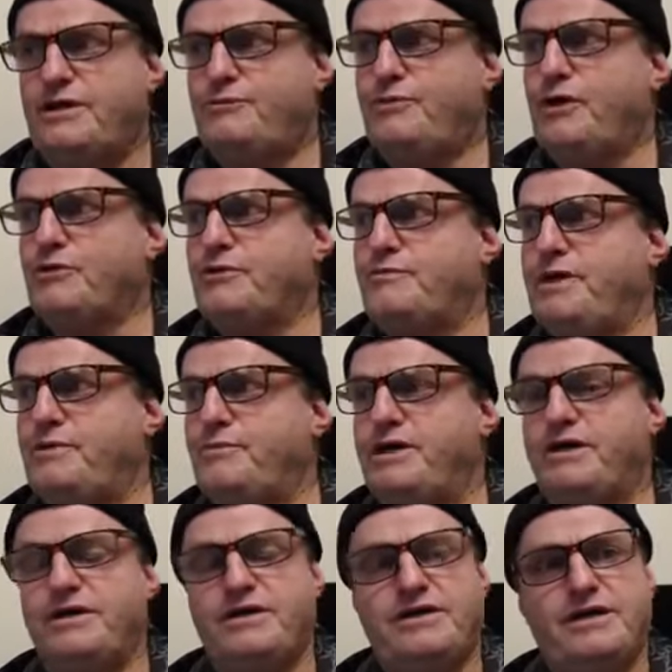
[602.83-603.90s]
But
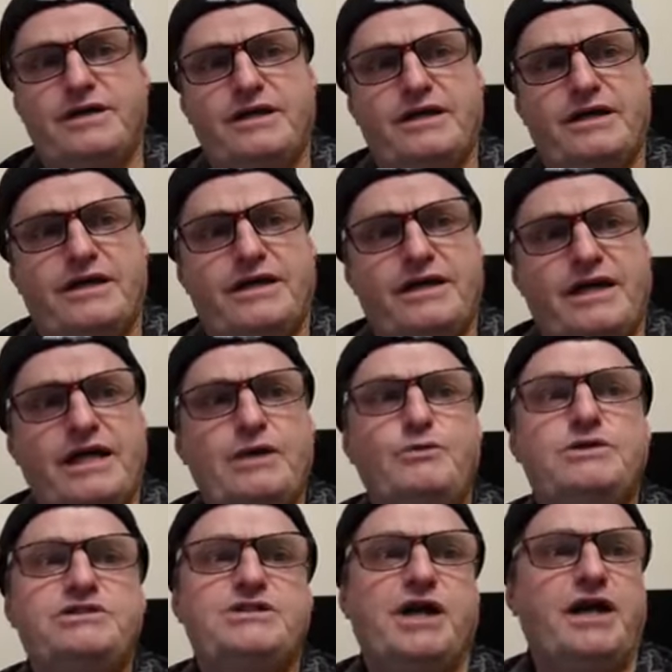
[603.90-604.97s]
remember, he
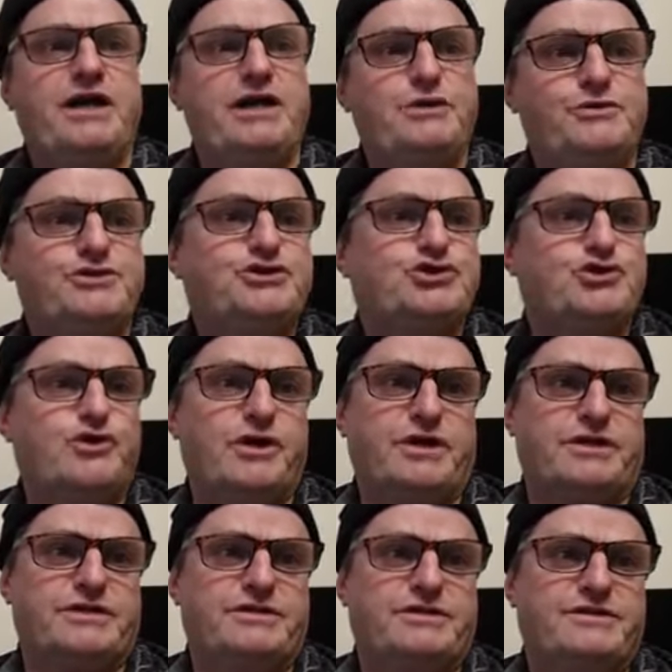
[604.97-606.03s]
would say he was
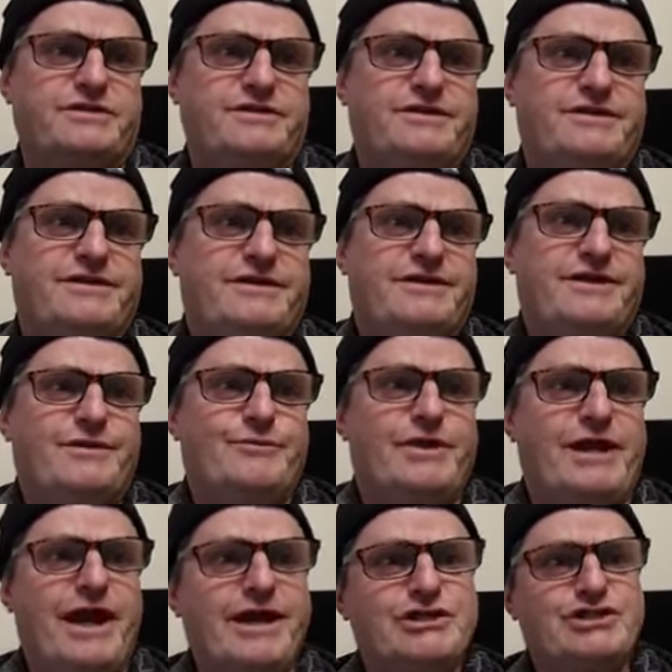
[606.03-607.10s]
tricked, but
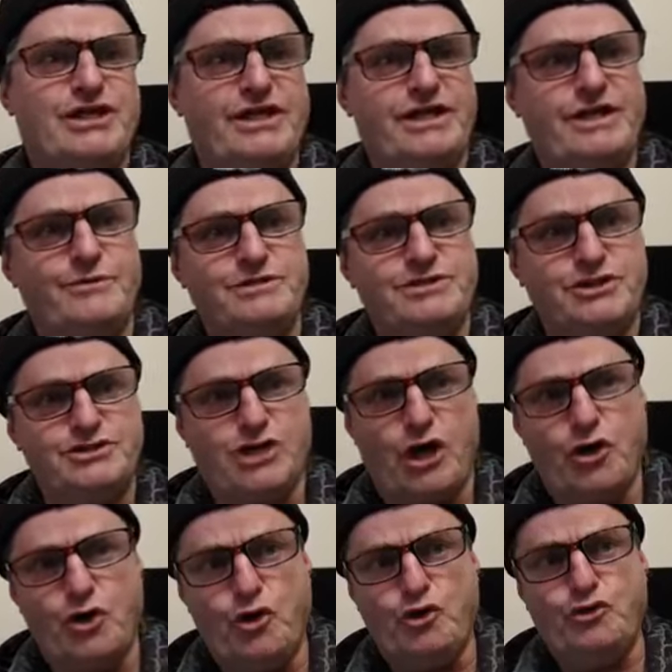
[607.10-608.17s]
actually it was his
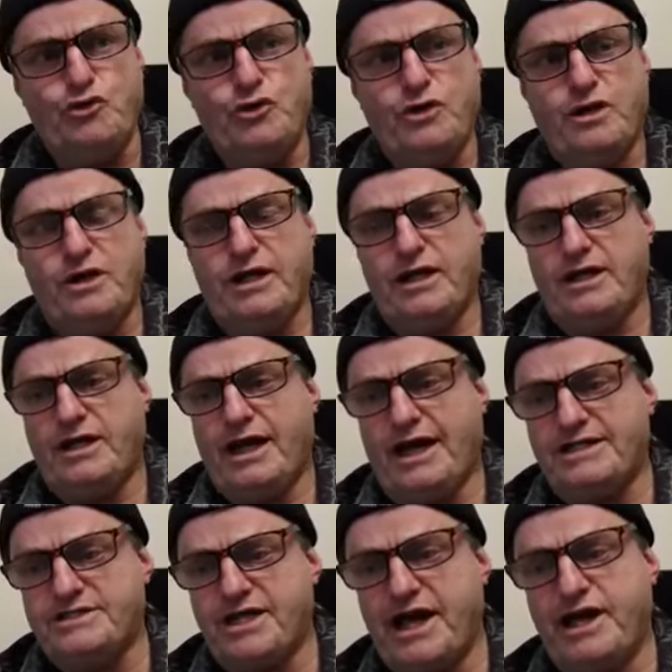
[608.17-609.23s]
own
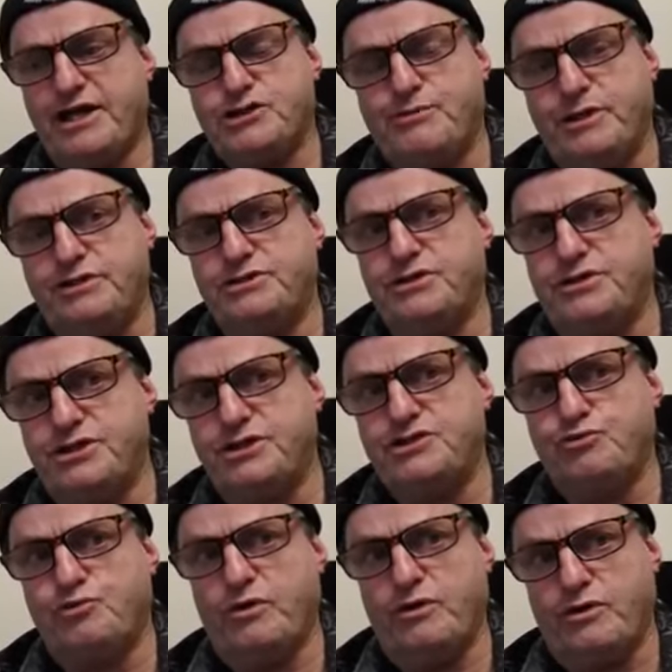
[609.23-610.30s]
attachment to this
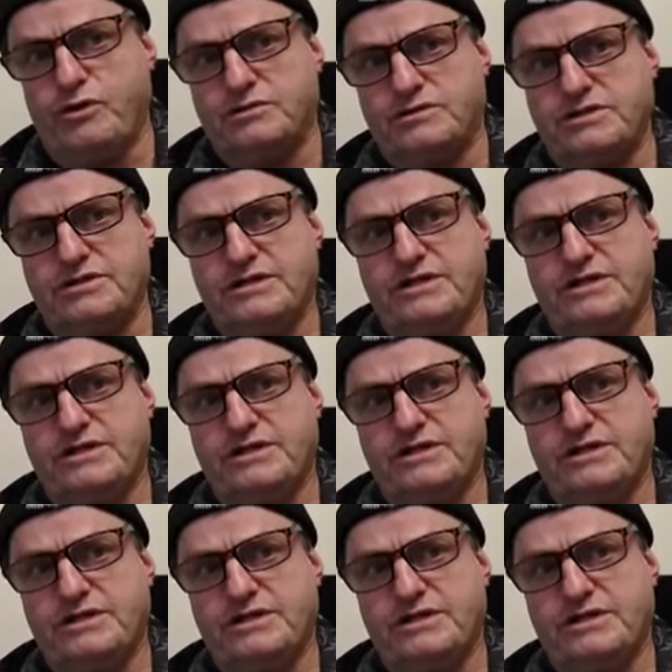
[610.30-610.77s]
world,